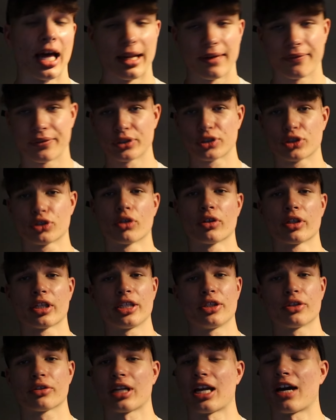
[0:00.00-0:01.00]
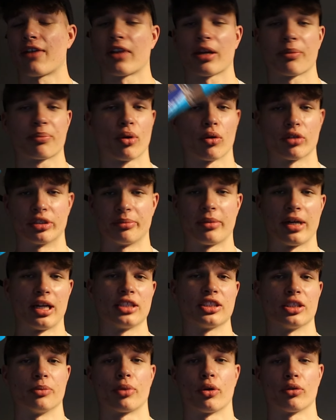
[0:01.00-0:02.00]
and if you're struggling, you can have like protein
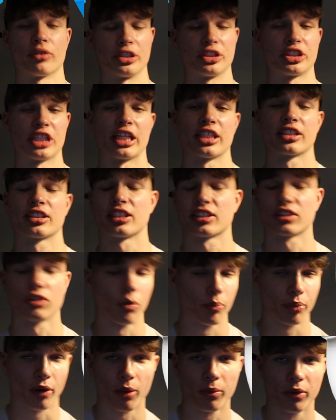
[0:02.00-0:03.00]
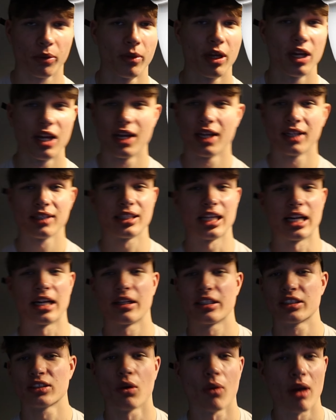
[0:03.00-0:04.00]
bars and protein shakes. There's no problem.
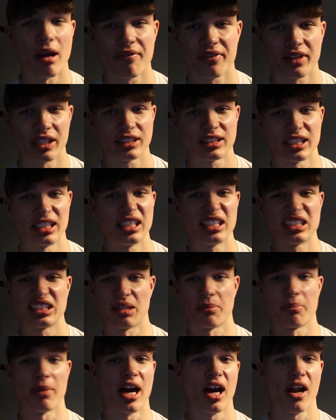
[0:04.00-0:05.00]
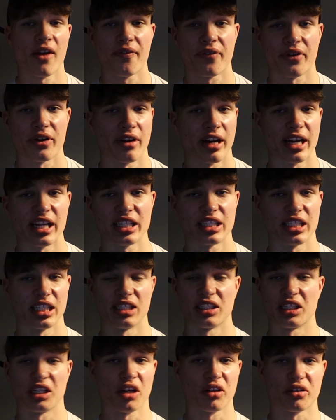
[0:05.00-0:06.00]
There is no evidence that these are bad for you or
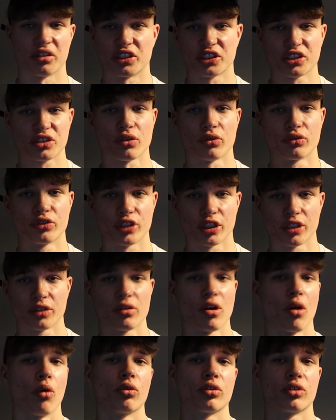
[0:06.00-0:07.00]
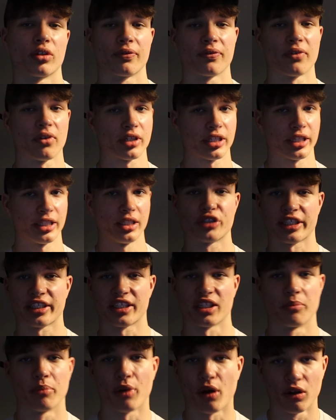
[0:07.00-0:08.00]
anything. They're not going to stunt your growth or fuck it,
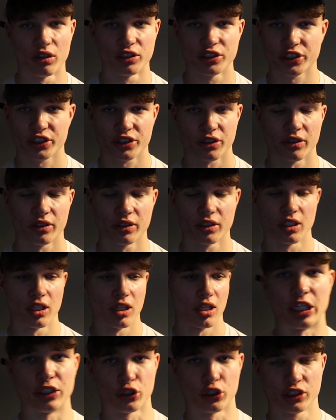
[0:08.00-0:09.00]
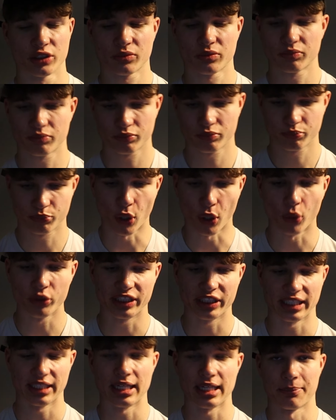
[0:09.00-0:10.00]
shrink your balls or something. They're just
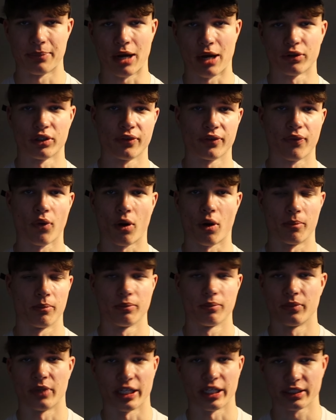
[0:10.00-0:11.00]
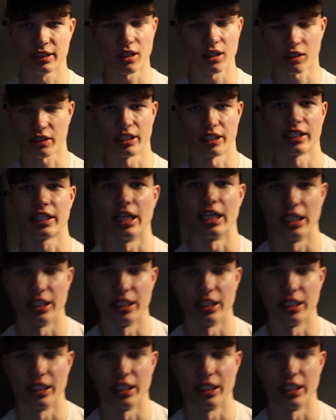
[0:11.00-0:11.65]
protein in powder form. Like, they're not going to